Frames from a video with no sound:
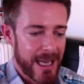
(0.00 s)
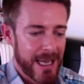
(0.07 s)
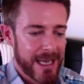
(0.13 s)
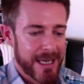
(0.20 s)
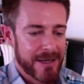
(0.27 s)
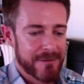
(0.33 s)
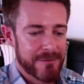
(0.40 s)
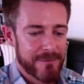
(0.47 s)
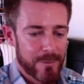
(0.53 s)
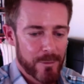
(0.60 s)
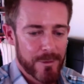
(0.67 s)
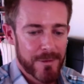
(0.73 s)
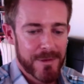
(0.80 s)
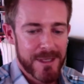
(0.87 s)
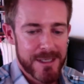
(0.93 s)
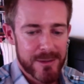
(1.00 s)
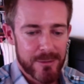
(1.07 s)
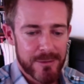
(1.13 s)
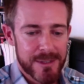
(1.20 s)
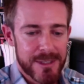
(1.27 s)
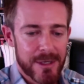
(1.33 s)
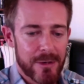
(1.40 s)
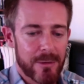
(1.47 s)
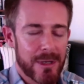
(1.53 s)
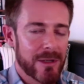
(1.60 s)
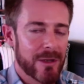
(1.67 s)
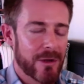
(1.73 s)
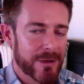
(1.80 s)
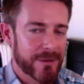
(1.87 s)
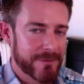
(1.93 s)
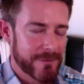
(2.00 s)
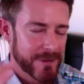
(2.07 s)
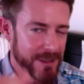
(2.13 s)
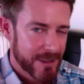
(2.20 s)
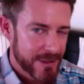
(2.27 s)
And fourth, there's also a lot of